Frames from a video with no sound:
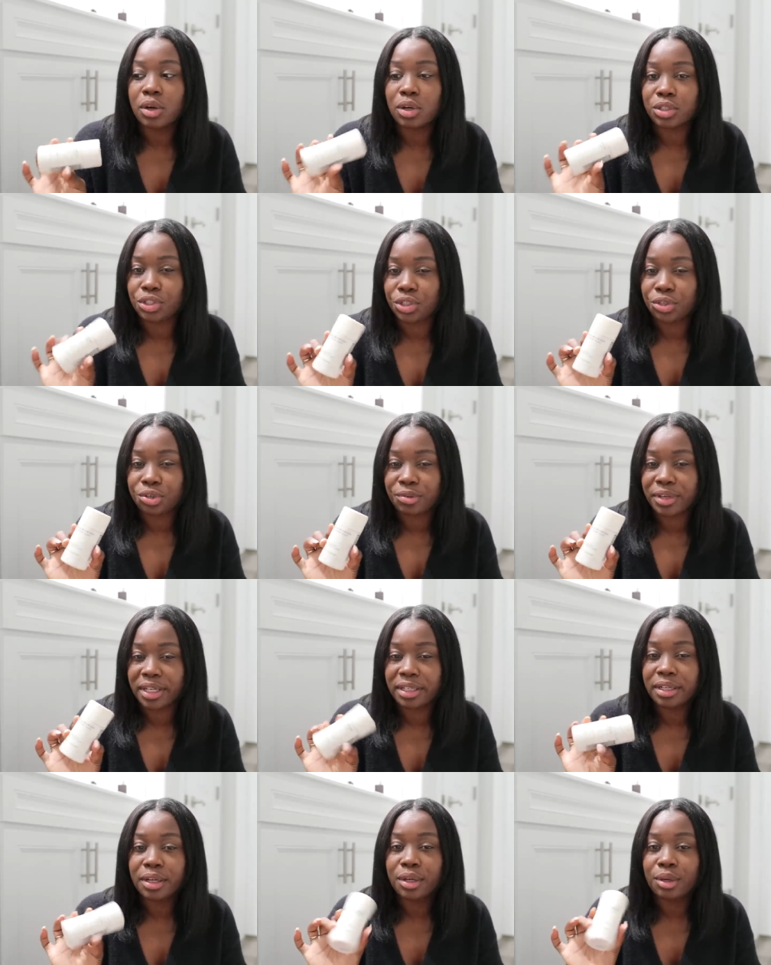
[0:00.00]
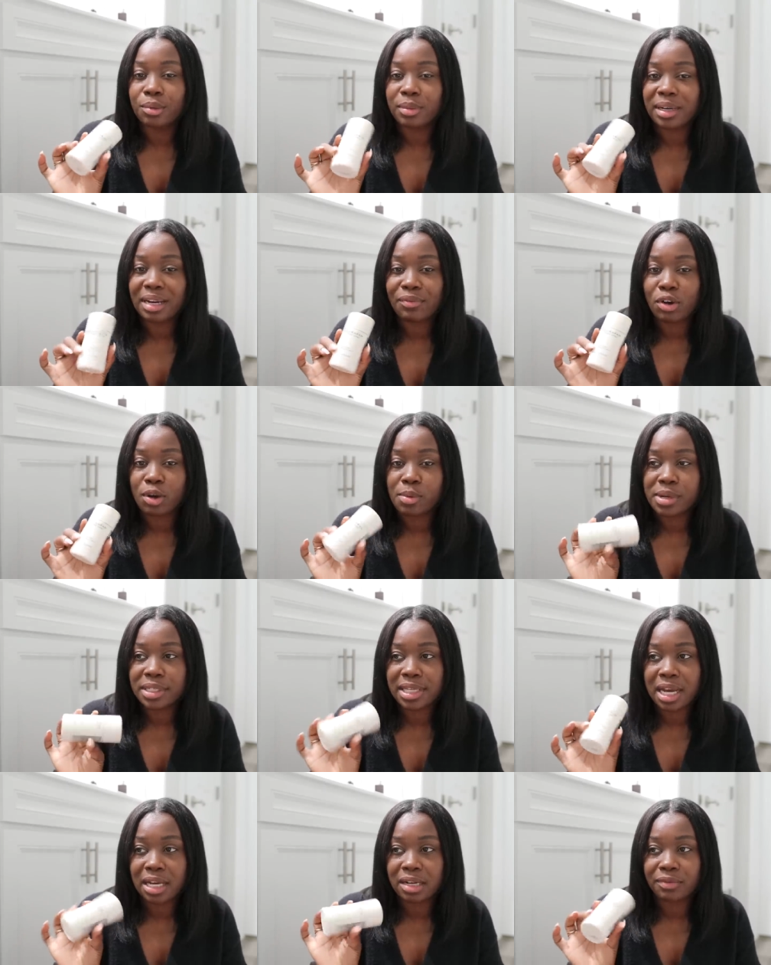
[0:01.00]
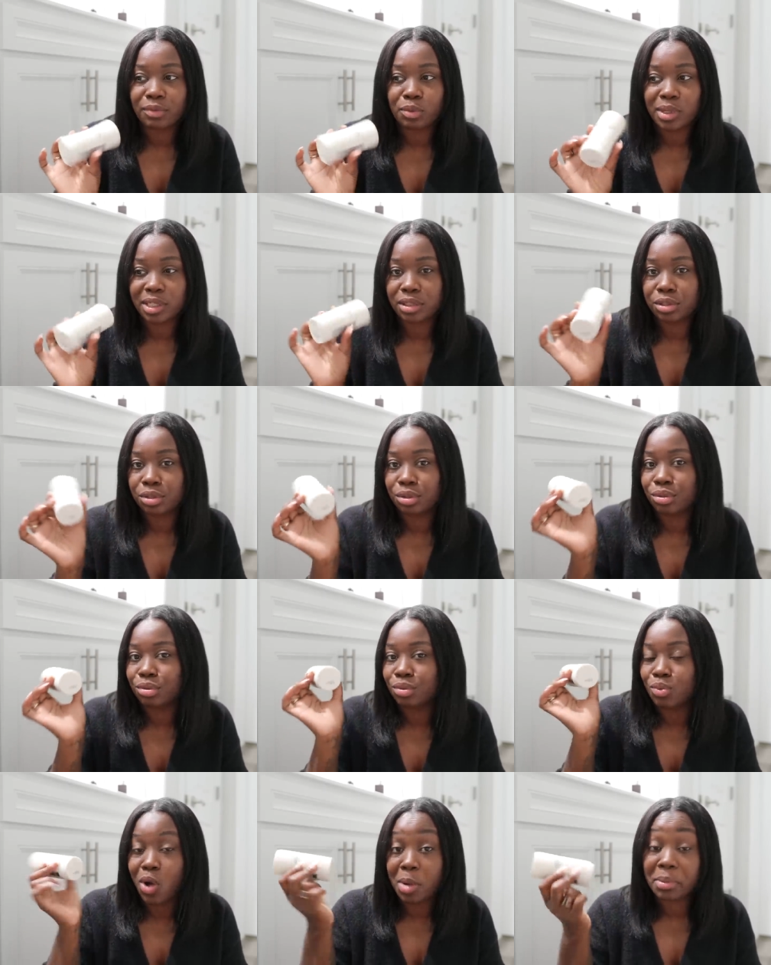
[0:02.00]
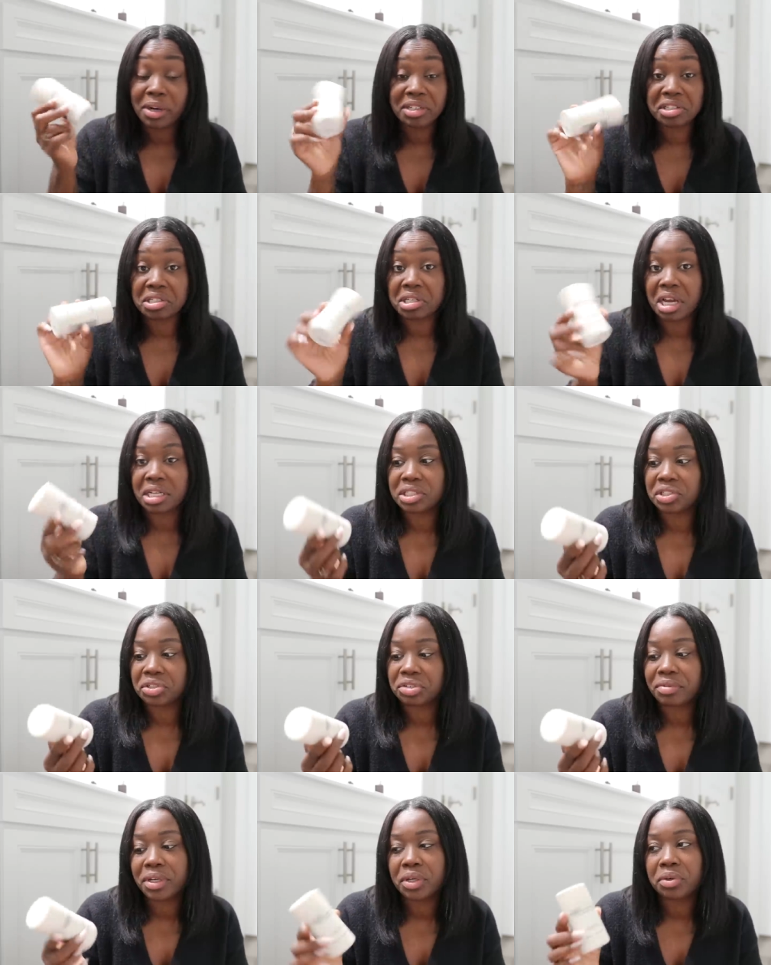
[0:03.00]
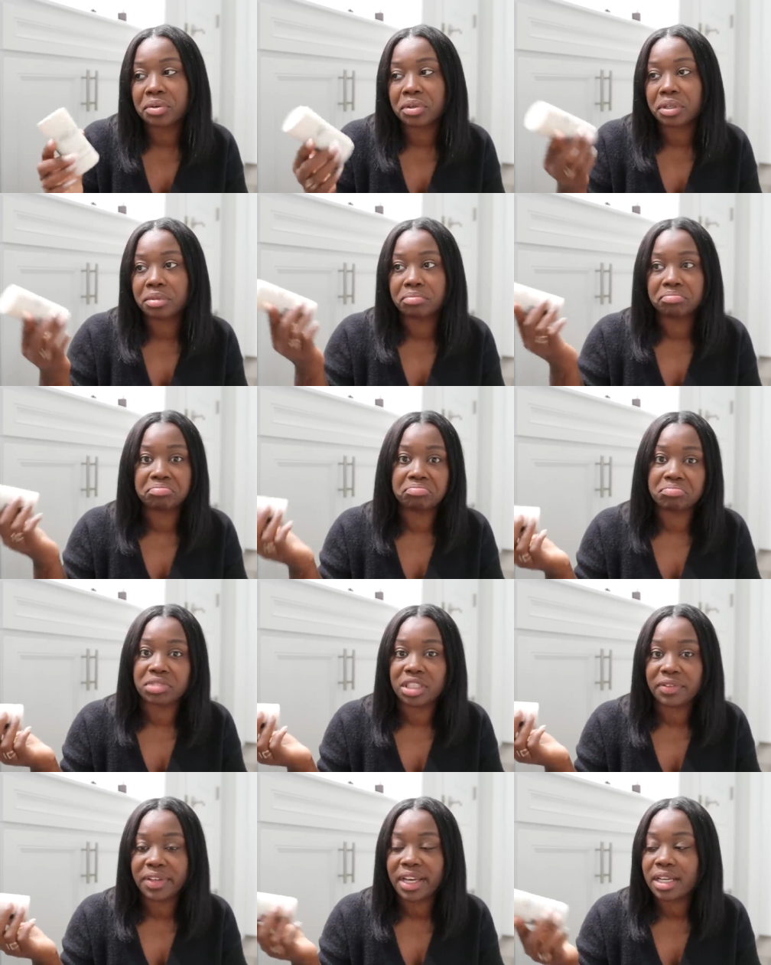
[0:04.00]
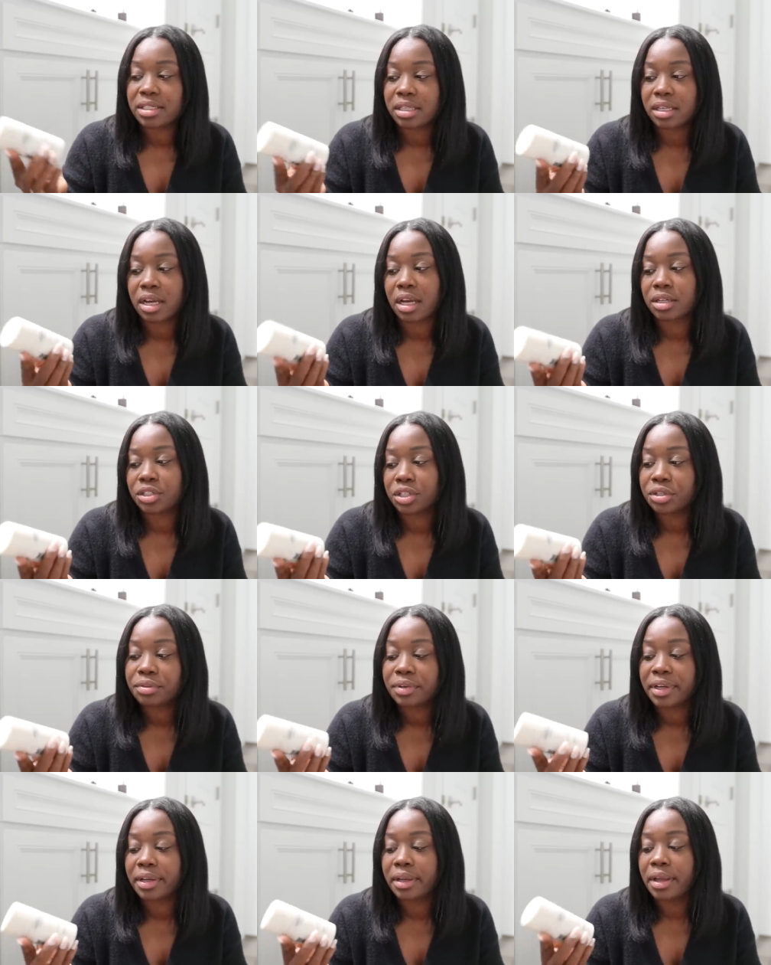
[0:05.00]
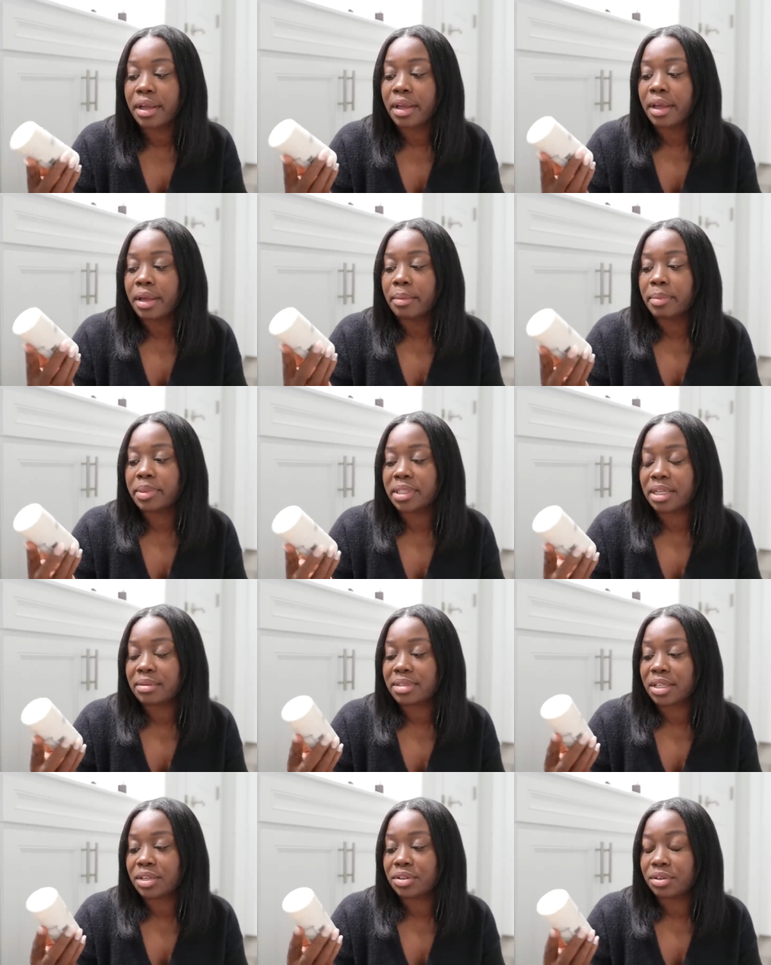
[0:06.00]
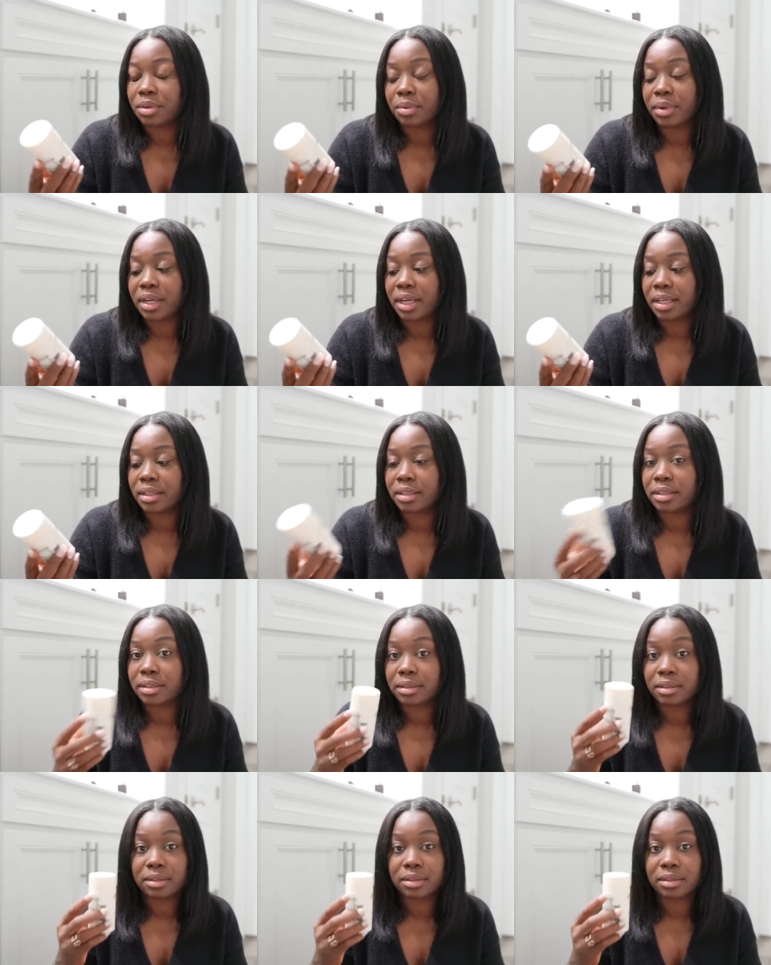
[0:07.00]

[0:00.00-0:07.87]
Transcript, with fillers: on deodorant when I've always kind of went to Walmart and just gotten deodorant or CVS and gotten deodorant. But then I was like, you know what?